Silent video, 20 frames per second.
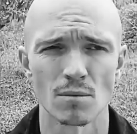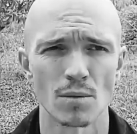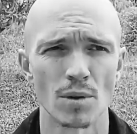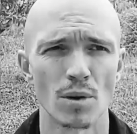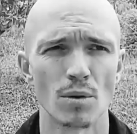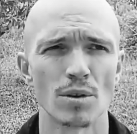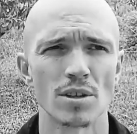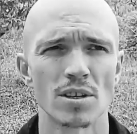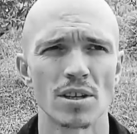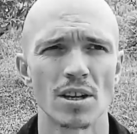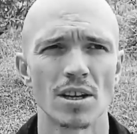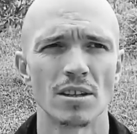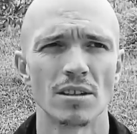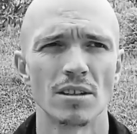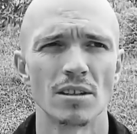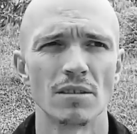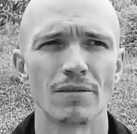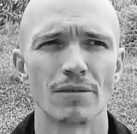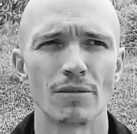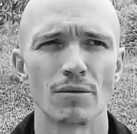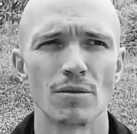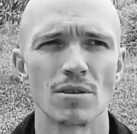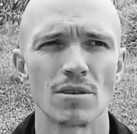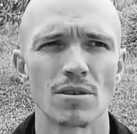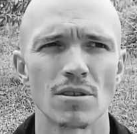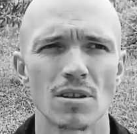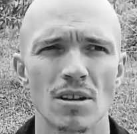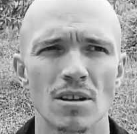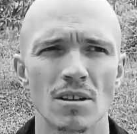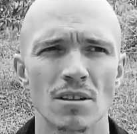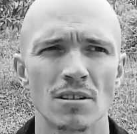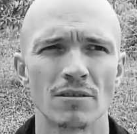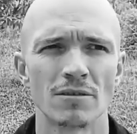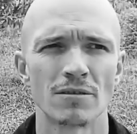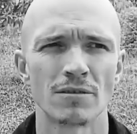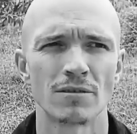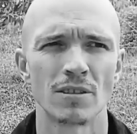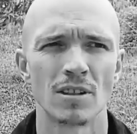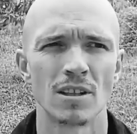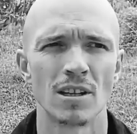We always had the influence
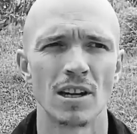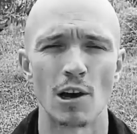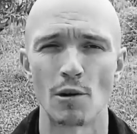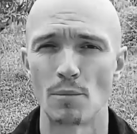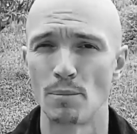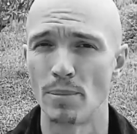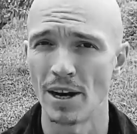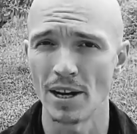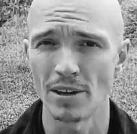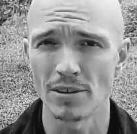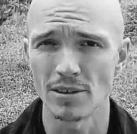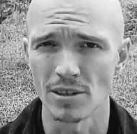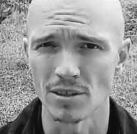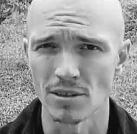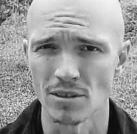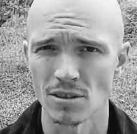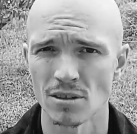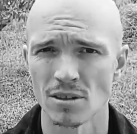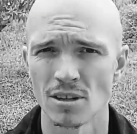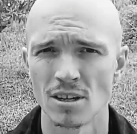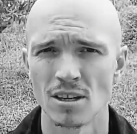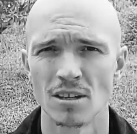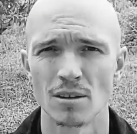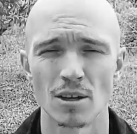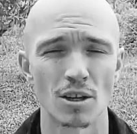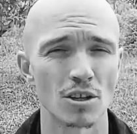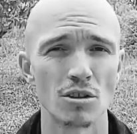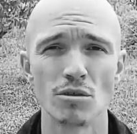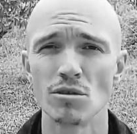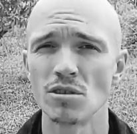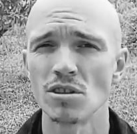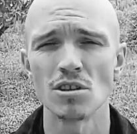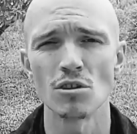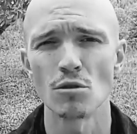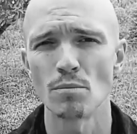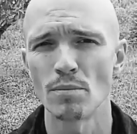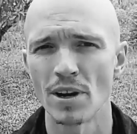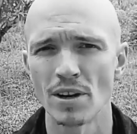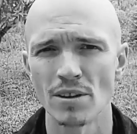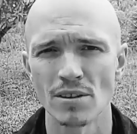of our parents, because you see your
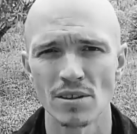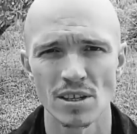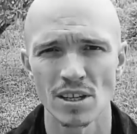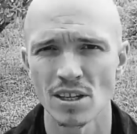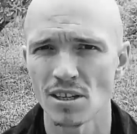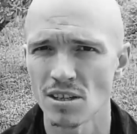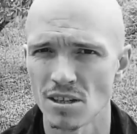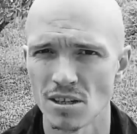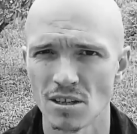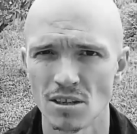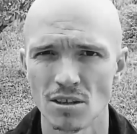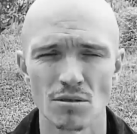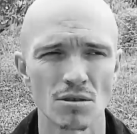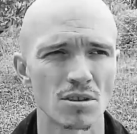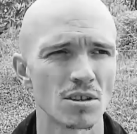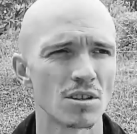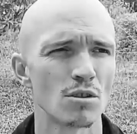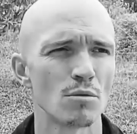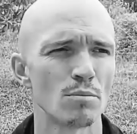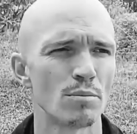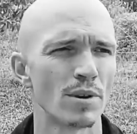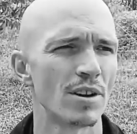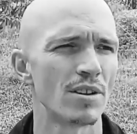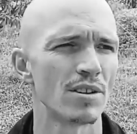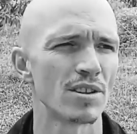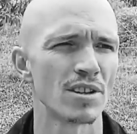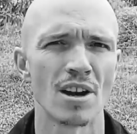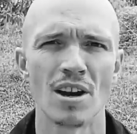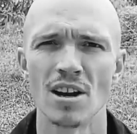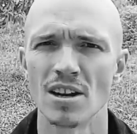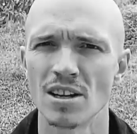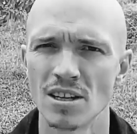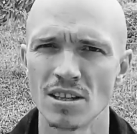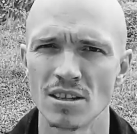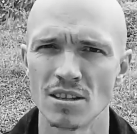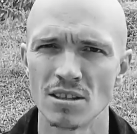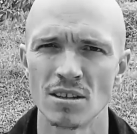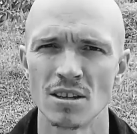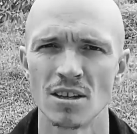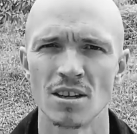parents kissing, you see your parents
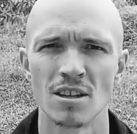hugging.